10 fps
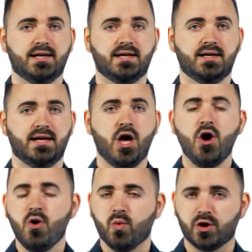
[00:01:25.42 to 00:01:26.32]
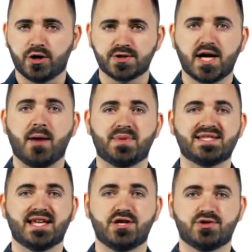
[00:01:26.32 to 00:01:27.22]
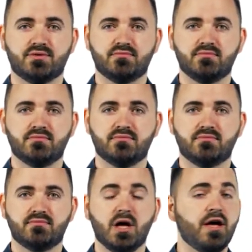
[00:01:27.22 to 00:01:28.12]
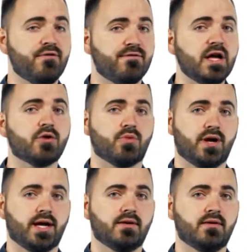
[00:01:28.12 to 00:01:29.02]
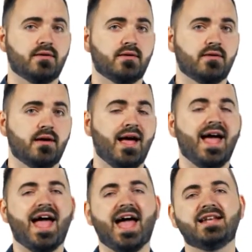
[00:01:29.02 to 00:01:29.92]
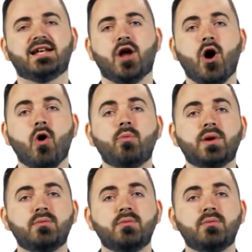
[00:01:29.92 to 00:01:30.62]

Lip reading: additional steps required by the Contractors State Licensing Board.